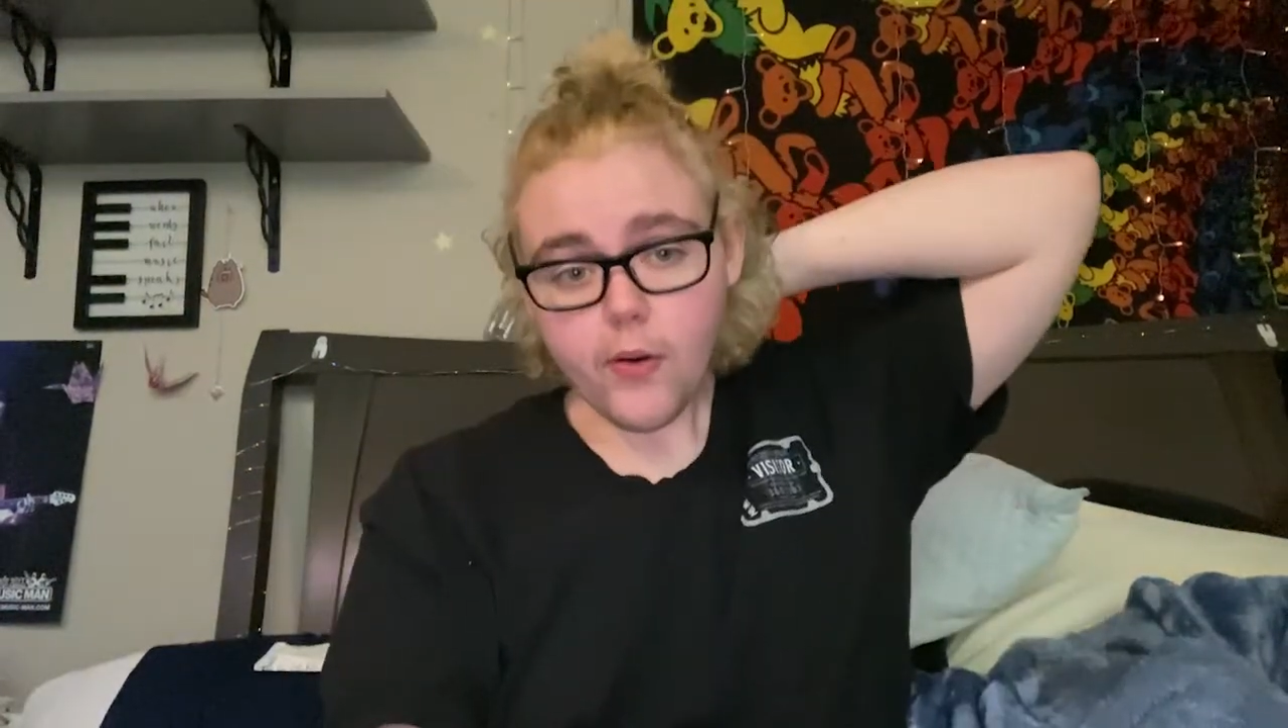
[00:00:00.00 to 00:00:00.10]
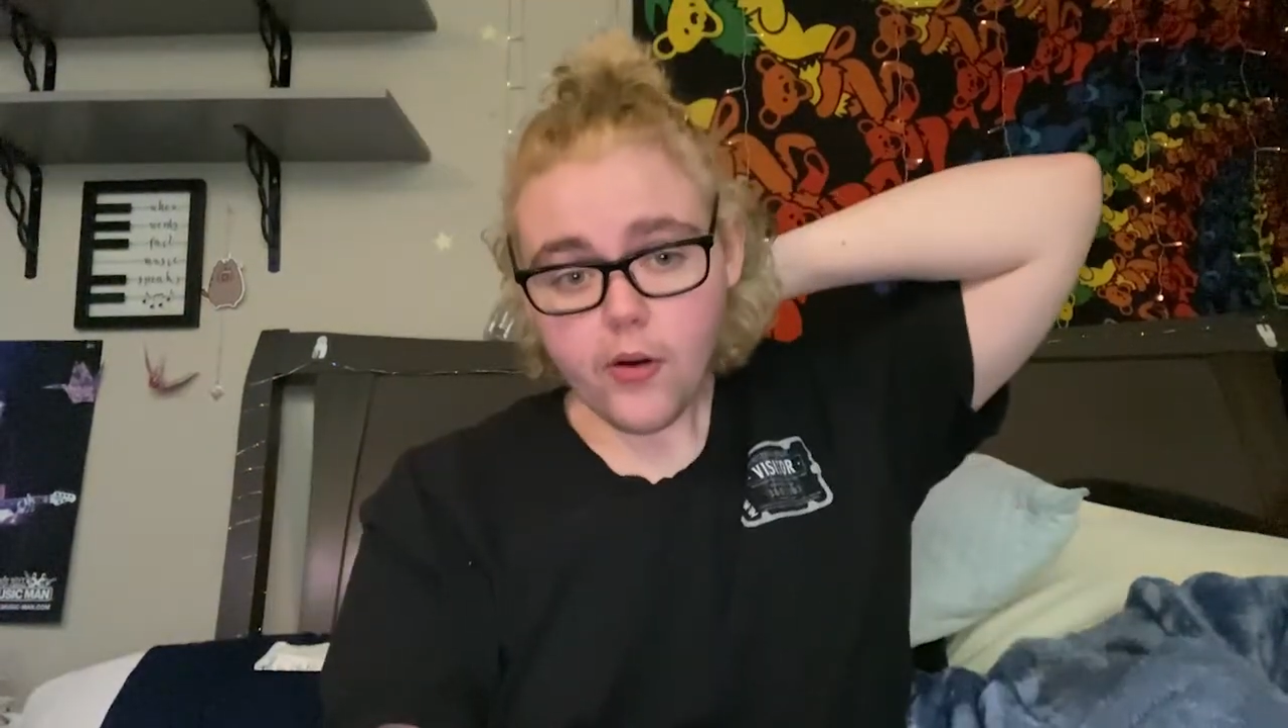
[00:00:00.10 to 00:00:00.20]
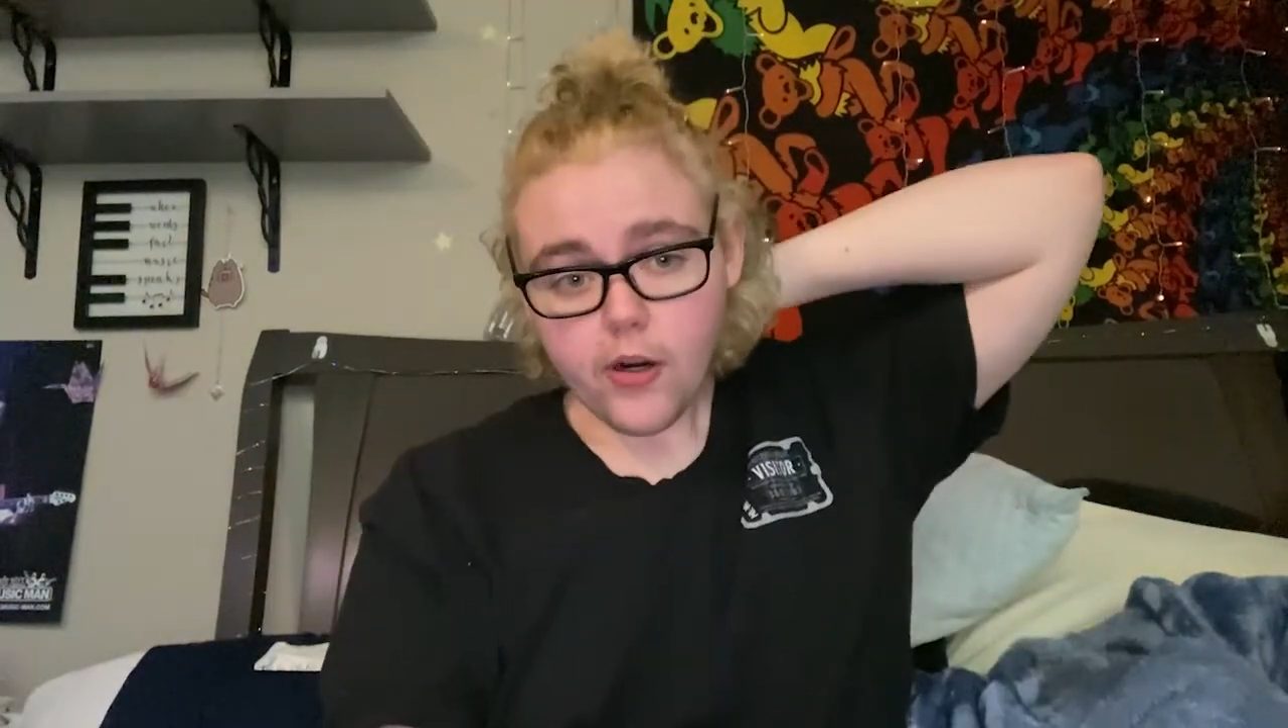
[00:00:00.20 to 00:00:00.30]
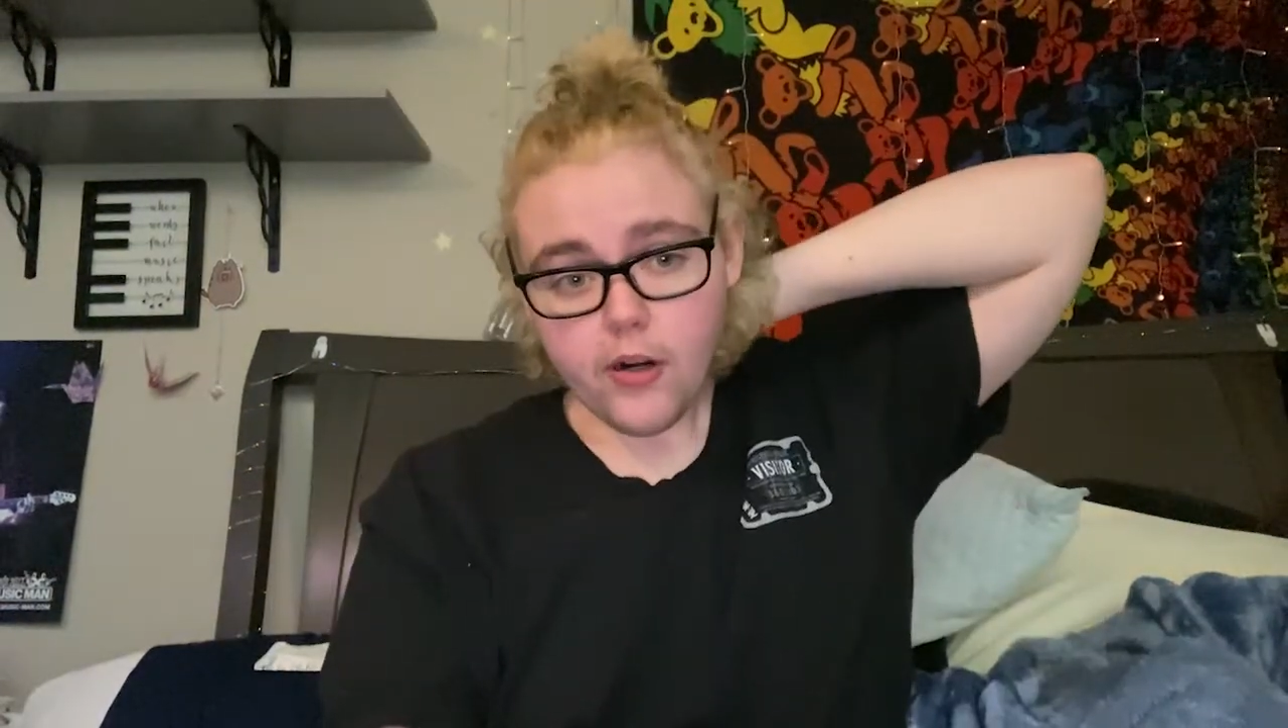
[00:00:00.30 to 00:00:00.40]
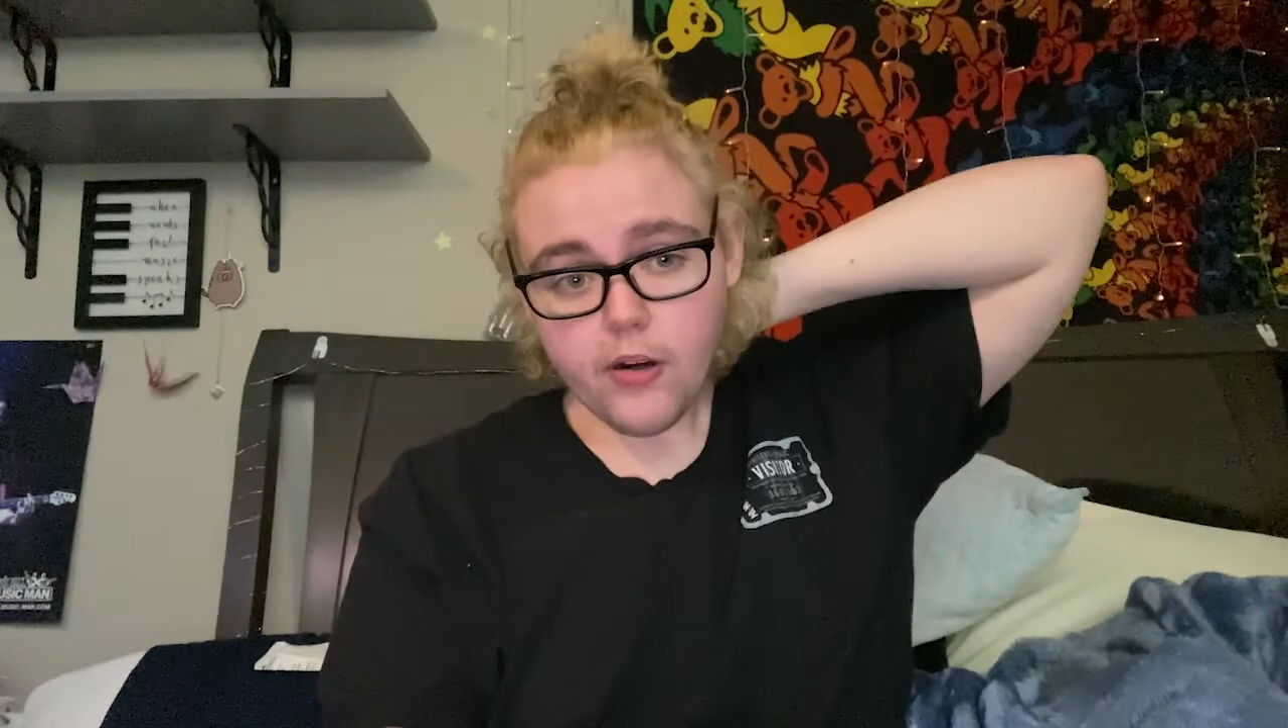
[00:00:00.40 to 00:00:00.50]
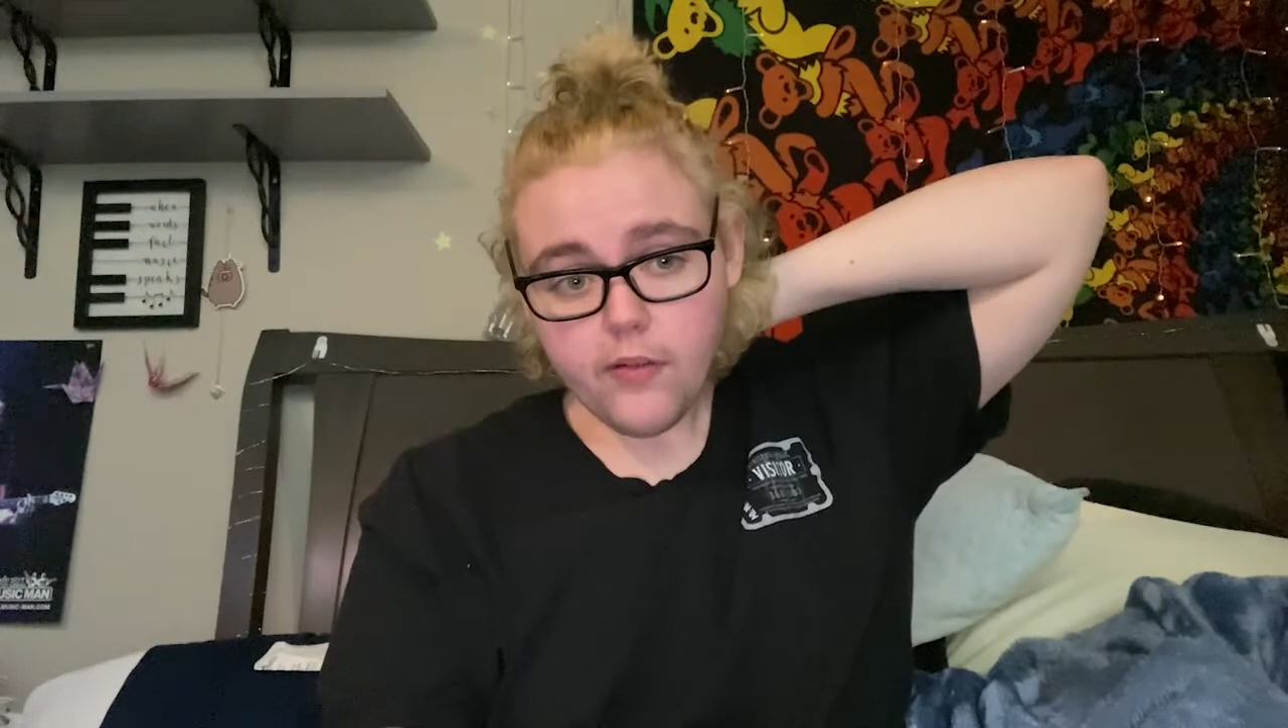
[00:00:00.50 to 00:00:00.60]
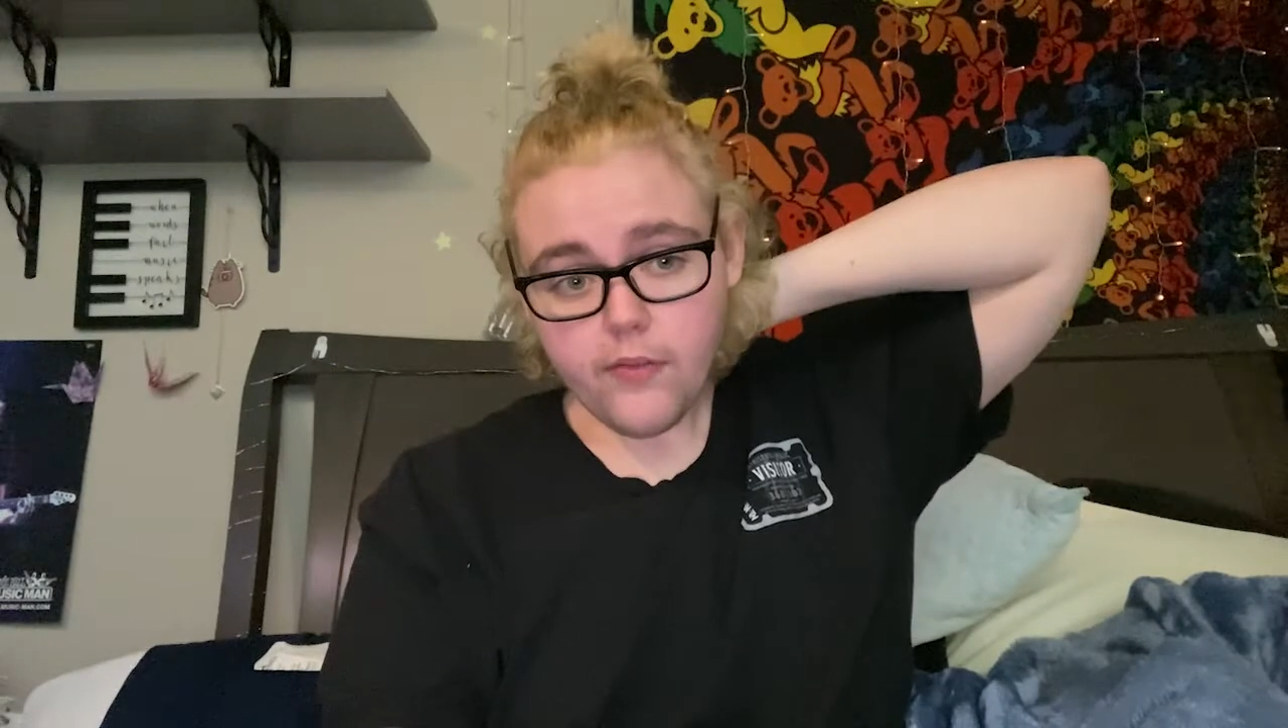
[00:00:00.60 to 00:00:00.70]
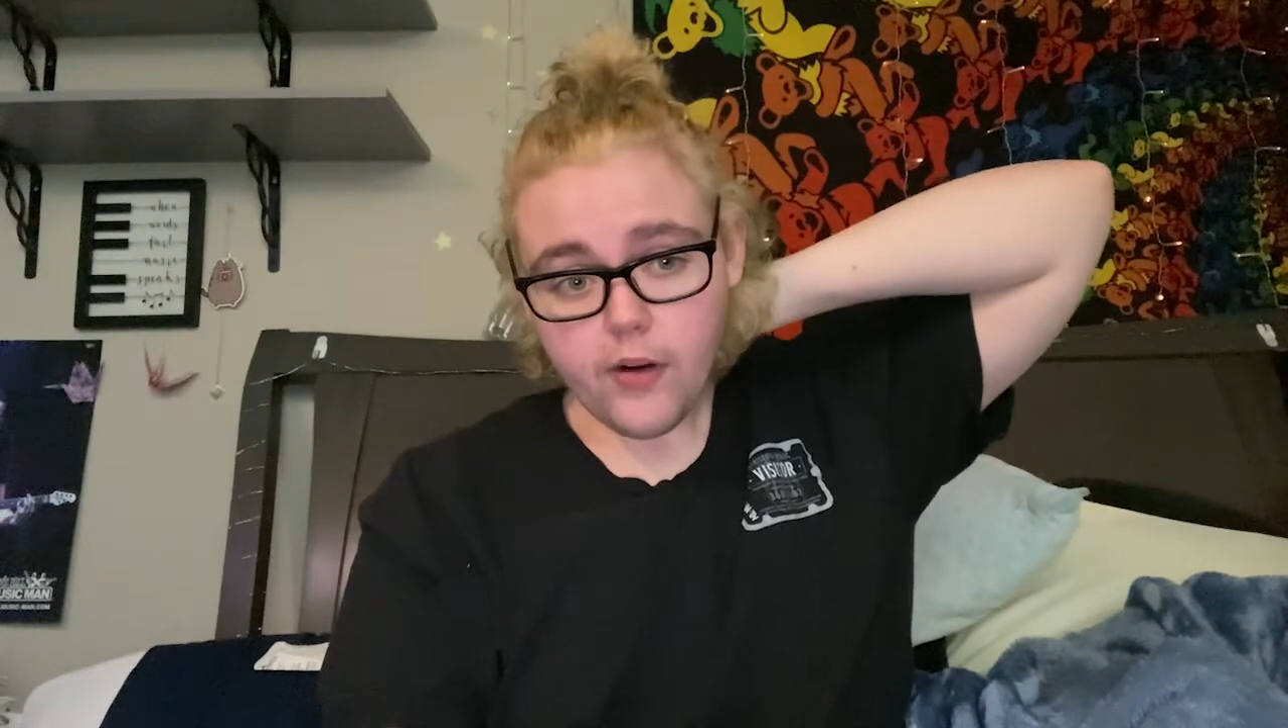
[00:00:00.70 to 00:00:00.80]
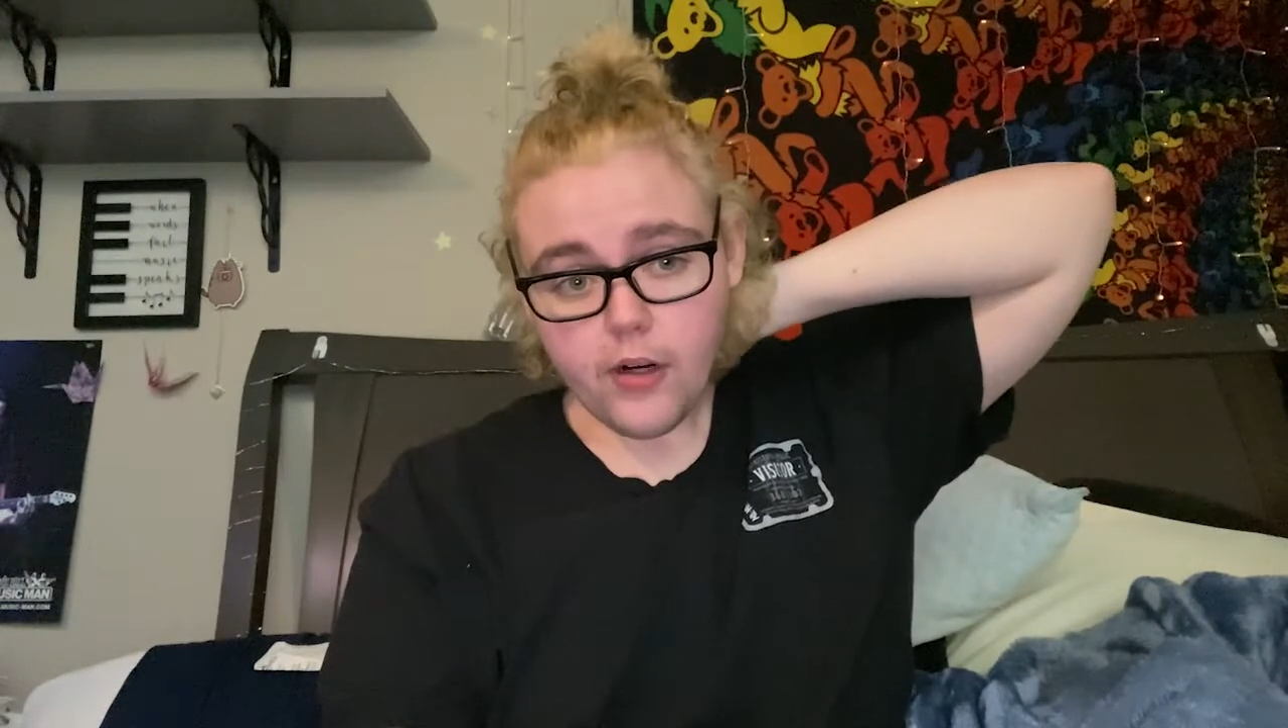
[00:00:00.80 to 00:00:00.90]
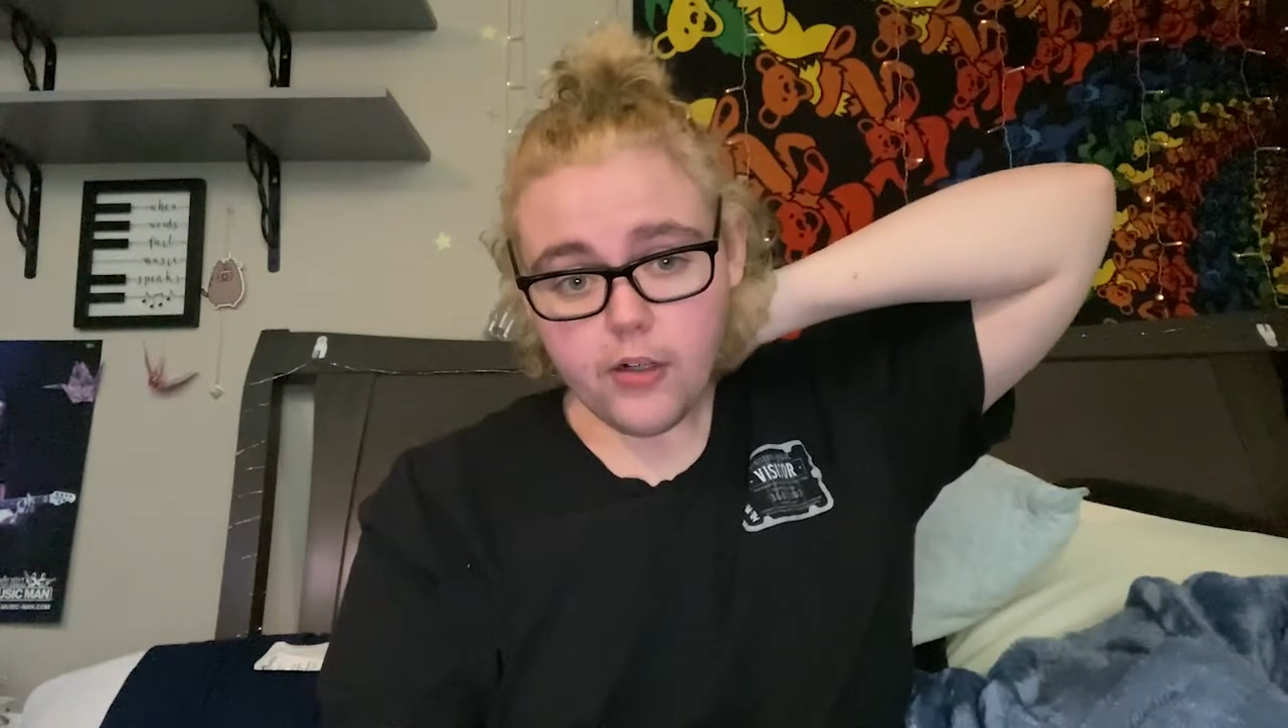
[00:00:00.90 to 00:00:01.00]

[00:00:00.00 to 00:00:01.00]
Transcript: part of